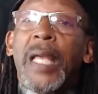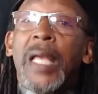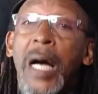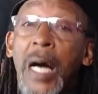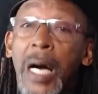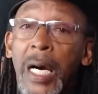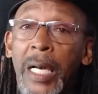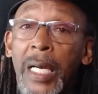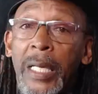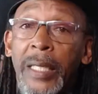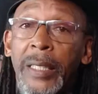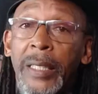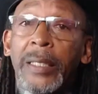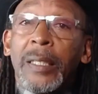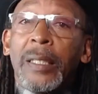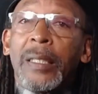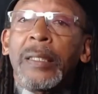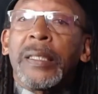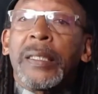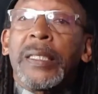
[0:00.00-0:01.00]
I
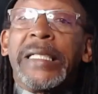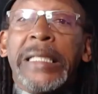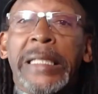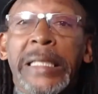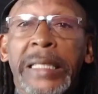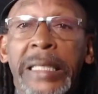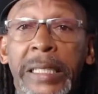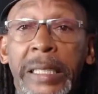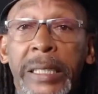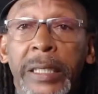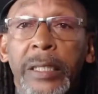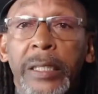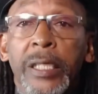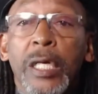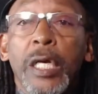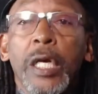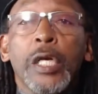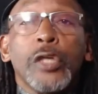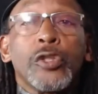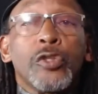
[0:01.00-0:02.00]

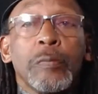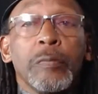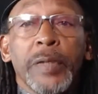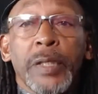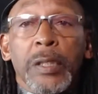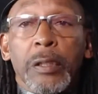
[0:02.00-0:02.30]
needed to be